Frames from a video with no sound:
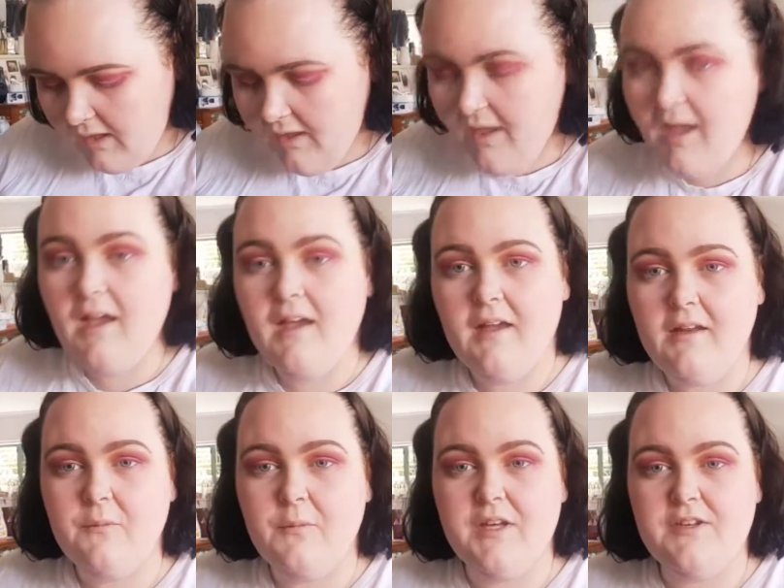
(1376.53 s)
And
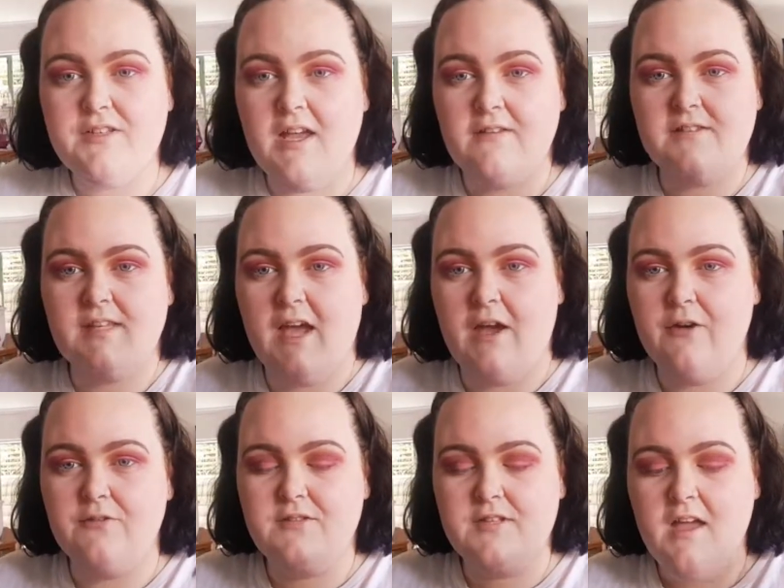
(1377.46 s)
we used to have
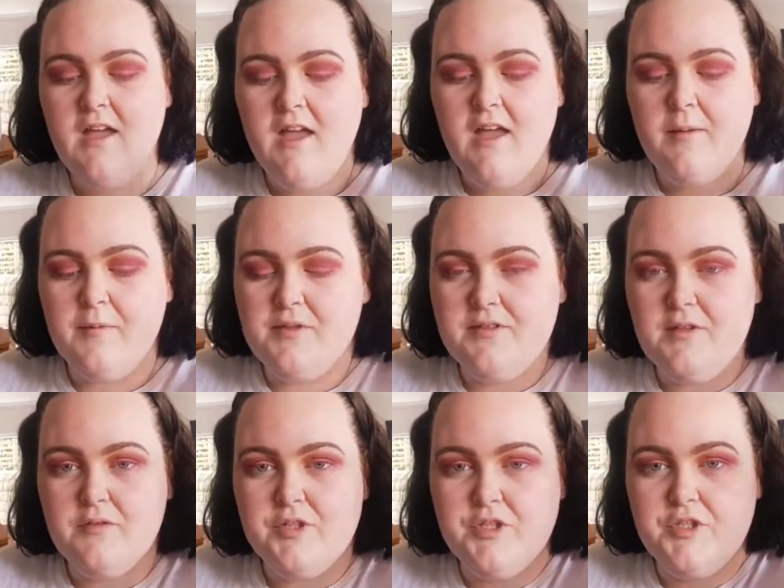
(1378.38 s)
scales, and because I
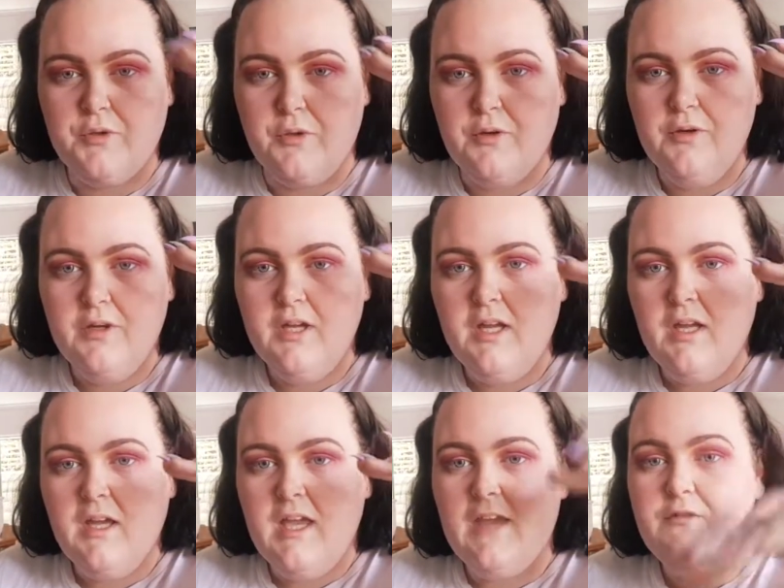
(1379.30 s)
was short,
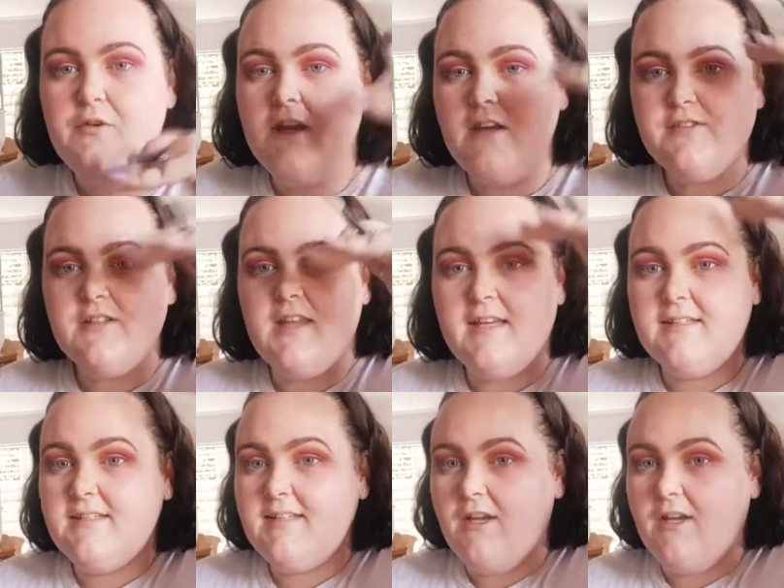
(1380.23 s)
everyone else could like see